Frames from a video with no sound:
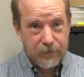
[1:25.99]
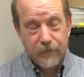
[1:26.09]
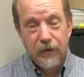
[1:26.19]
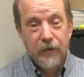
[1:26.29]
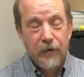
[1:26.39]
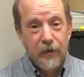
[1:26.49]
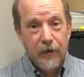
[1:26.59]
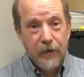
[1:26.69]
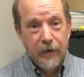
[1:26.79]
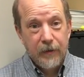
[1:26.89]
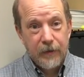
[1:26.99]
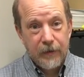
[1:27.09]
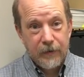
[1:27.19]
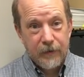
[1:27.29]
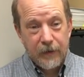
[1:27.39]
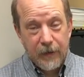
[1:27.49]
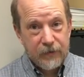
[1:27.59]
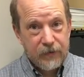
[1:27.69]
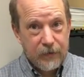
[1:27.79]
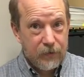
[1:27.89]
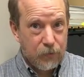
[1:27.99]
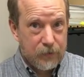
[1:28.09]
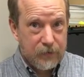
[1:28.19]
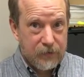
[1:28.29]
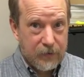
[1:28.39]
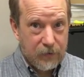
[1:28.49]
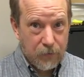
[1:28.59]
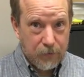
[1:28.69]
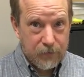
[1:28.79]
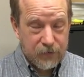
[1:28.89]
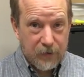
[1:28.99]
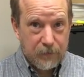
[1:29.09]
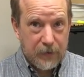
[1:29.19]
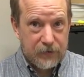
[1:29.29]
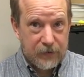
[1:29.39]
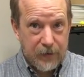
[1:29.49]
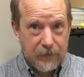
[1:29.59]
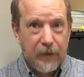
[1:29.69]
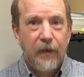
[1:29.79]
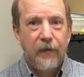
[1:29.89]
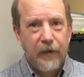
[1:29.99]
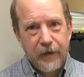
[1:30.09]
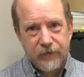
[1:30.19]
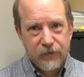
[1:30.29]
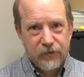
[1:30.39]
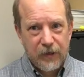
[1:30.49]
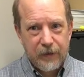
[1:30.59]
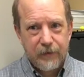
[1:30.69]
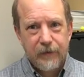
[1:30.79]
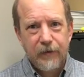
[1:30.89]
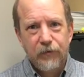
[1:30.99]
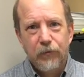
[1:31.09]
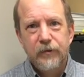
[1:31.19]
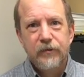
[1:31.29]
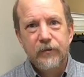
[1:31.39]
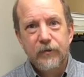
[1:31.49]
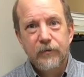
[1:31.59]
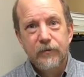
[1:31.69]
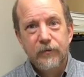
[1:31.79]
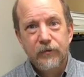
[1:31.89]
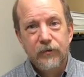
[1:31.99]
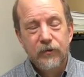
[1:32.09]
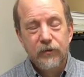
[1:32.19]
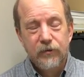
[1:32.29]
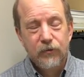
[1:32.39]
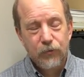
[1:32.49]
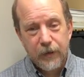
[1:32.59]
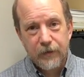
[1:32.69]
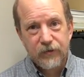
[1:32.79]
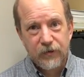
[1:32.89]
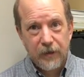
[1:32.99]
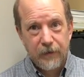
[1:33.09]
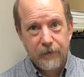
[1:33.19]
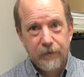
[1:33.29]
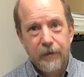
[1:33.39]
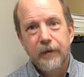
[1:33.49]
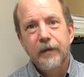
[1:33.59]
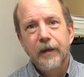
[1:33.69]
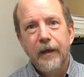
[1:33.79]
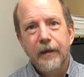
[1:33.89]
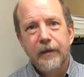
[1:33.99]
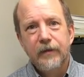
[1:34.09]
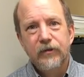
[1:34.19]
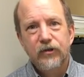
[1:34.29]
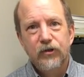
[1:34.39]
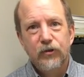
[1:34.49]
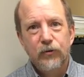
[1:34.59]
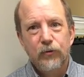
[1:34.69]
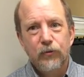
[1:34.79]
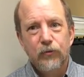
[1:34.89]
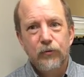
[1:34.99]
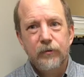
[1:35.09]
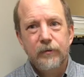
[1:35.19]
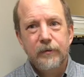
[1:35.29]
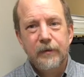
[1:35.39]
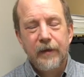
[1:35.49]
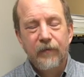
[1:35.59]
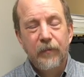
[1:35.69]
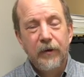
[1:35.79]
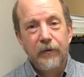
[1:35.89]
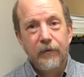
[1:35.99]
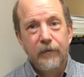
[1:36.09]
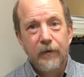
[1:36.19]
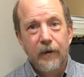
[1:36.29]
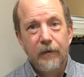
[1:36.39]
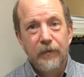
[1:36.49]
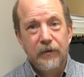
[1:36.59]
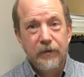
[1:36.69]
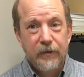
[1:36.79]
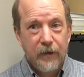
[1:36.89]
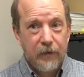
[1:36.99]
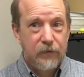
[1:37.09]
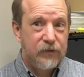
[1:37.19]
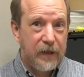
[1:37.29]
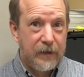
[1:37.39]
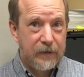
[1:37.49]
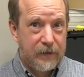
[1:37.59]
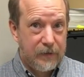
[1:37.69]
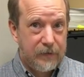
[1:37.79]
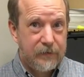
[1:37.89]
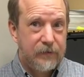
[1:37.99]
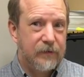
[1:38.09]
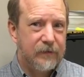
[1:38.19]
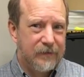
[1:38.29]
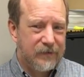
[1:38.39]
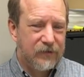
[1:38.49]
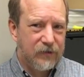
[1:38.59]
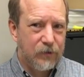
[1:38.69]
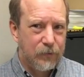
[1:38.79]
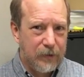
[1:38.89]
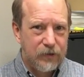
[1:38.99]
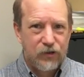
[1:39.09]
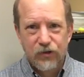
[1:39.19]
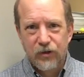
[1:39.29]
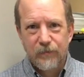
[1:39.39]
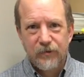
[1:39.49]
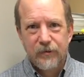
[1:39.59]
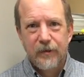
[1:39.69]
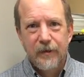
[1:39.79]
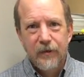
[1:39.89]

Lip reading: them in ascending or descending order, step by step, that is a scale. And the reason to create a scale is to have a better ability to understand a key, to see the relationships